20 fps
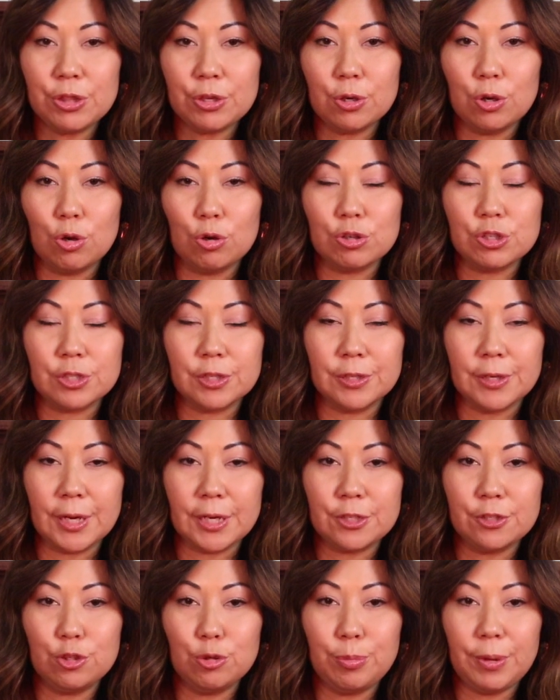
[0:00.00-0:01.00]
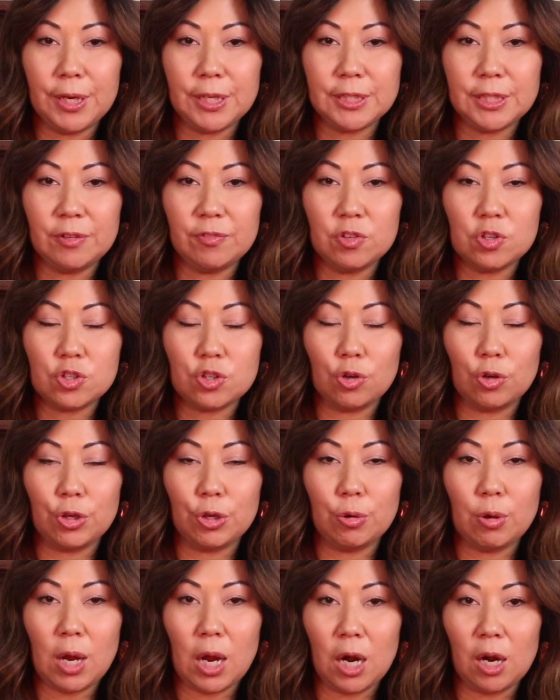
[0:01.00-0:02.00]
with Coach, the next 2 bags I have to show
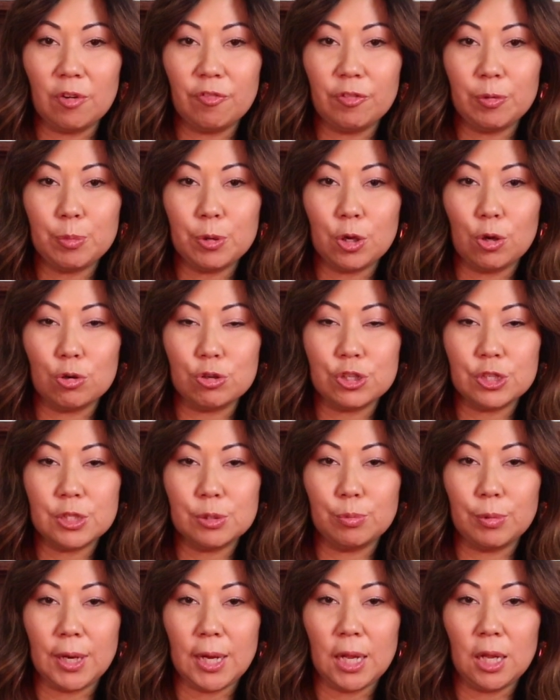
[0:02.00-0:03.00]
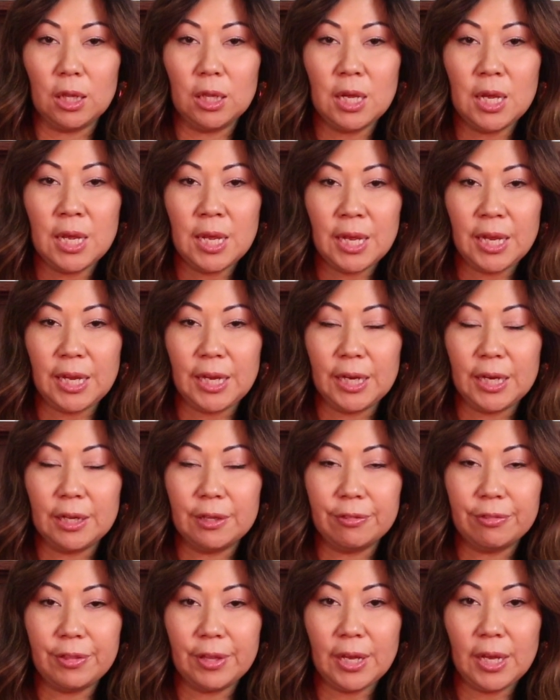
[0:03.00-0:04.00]
you are from Coach as well,
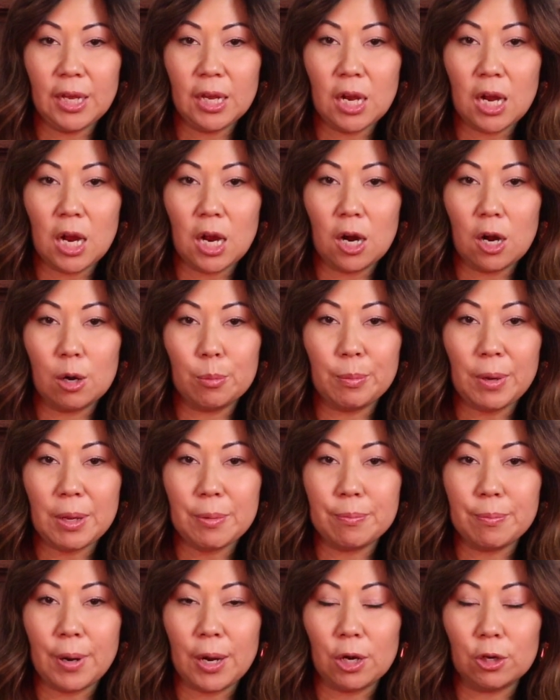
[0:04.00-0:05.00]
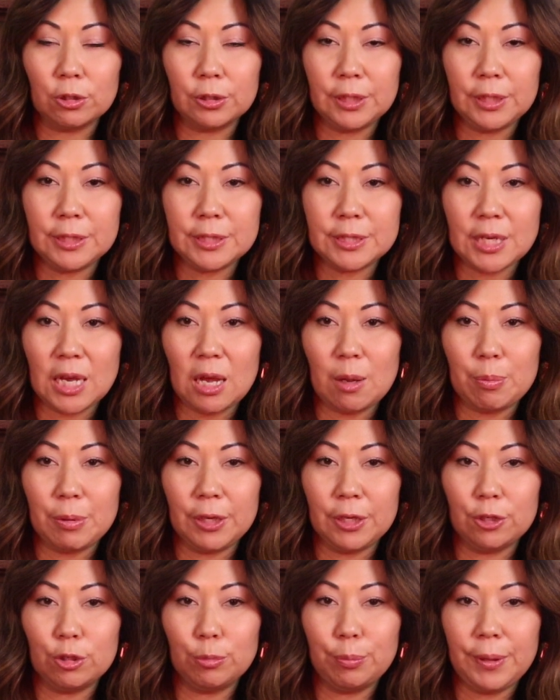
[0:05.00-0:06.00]
and they are my Marlie top
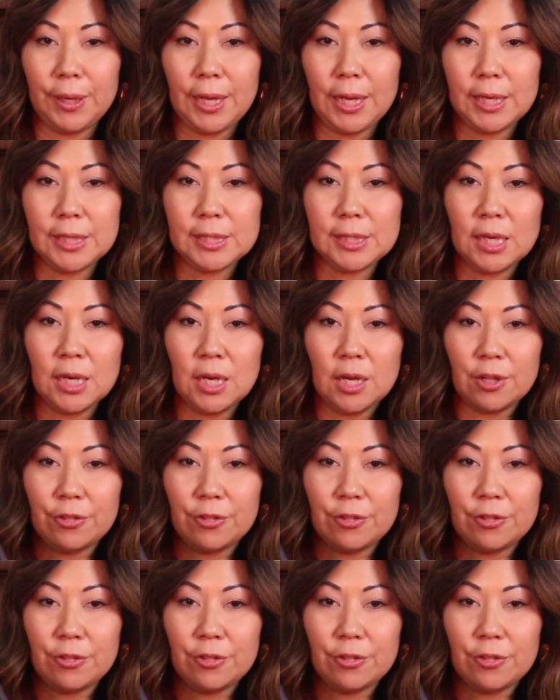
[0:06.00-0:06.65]
handle bags.